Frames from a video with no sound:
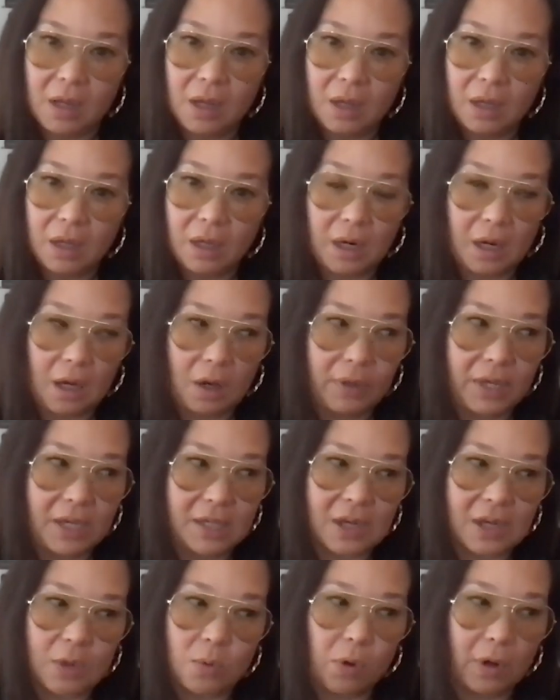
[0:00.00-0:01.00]
you know he's
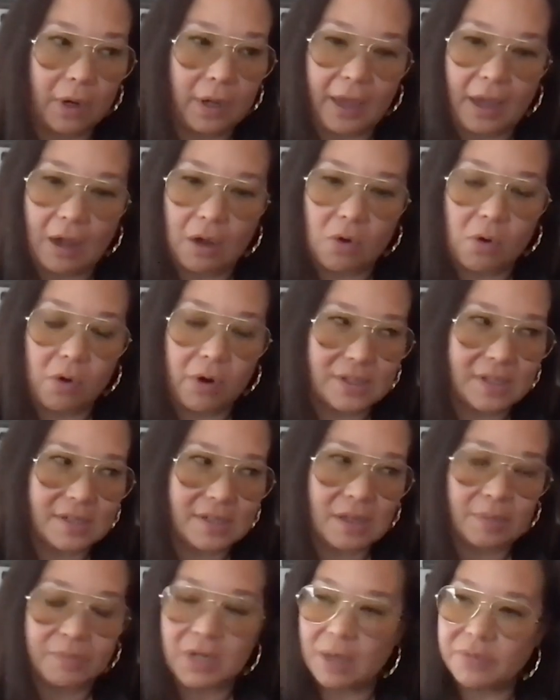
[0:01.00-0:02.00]
like working out choruses
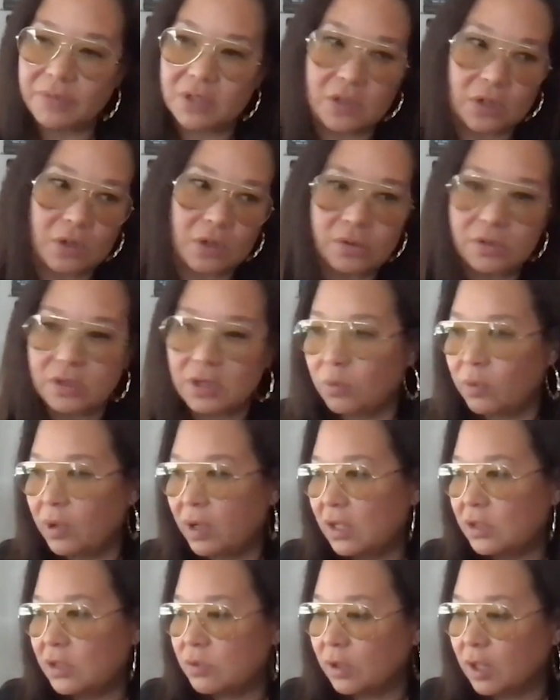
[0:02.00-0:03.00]
sometimes it's acoustic when
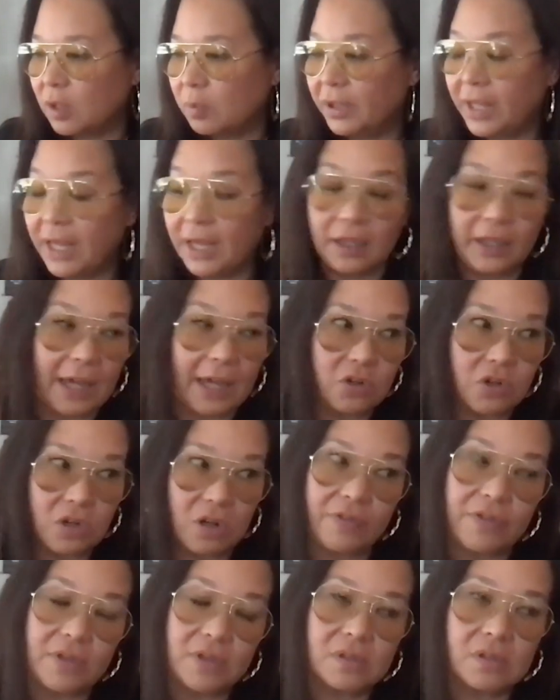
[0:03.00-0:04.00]
he's really playing electric
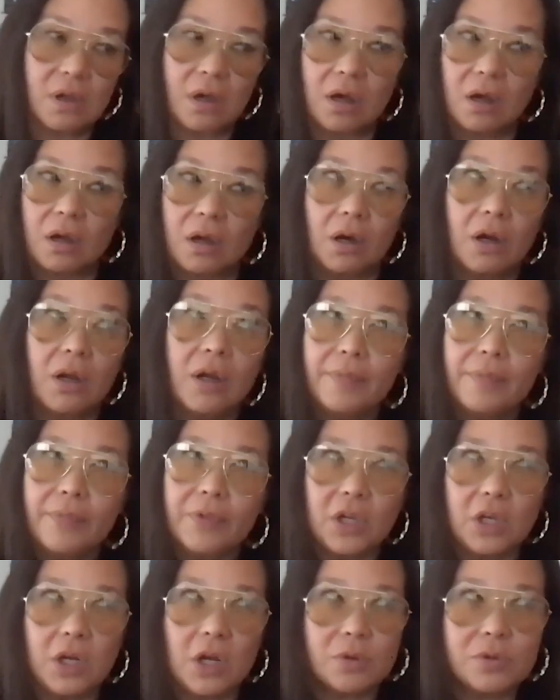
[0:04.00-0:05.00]
on this song or
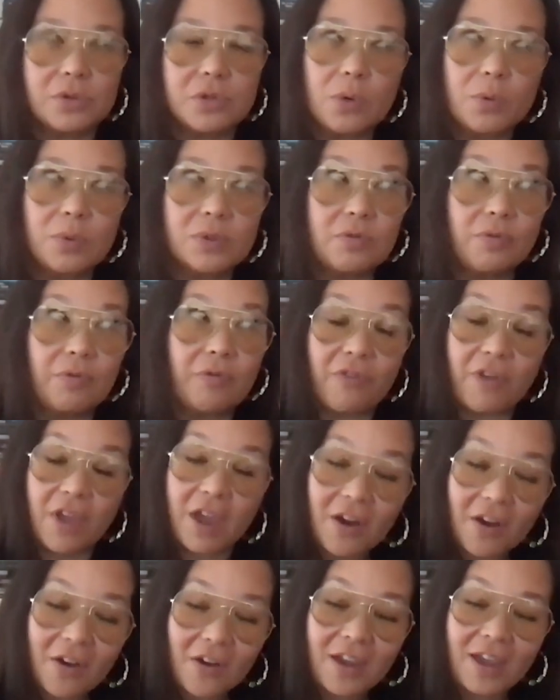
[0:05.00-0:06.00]
you know so it was
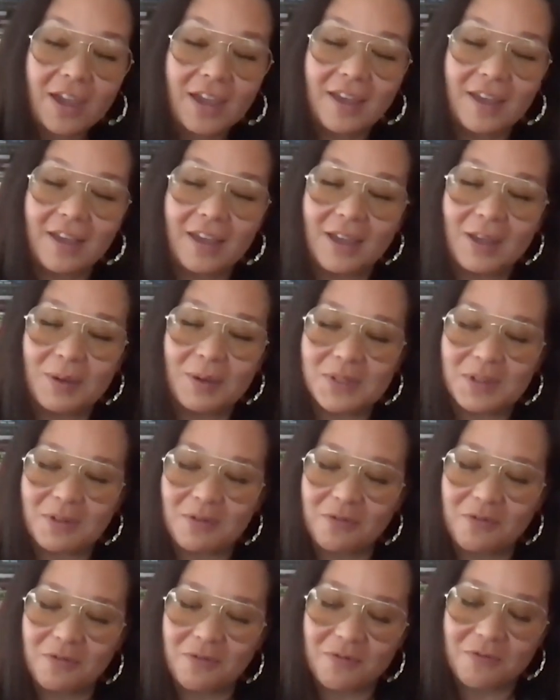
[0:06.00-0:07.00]
very it was
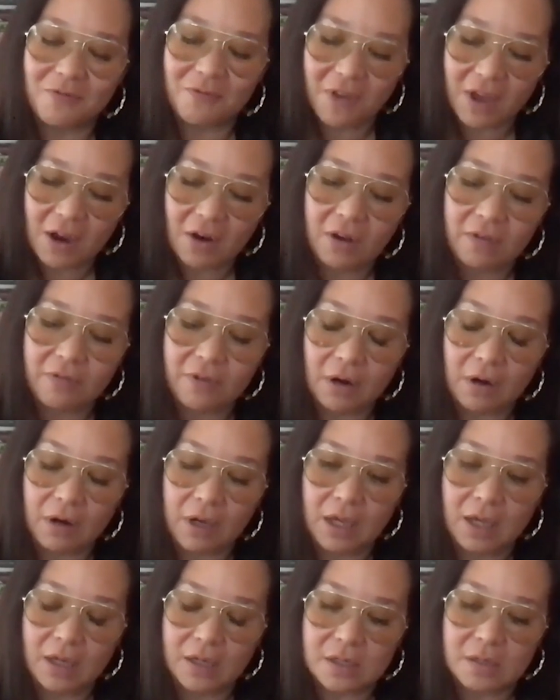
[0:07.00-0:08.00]
a very
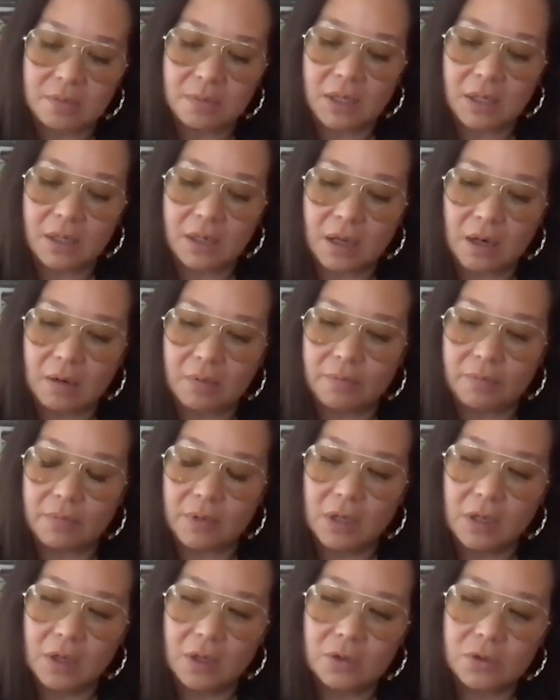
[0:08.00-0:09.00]
very intimate and
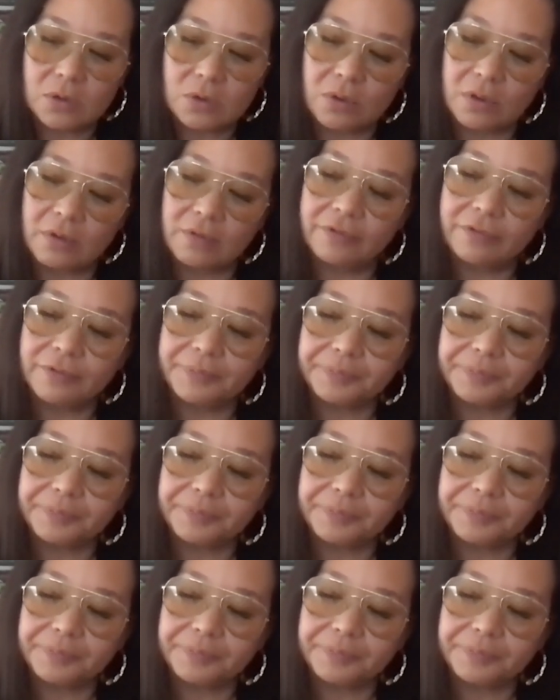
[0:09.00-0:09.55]
sort of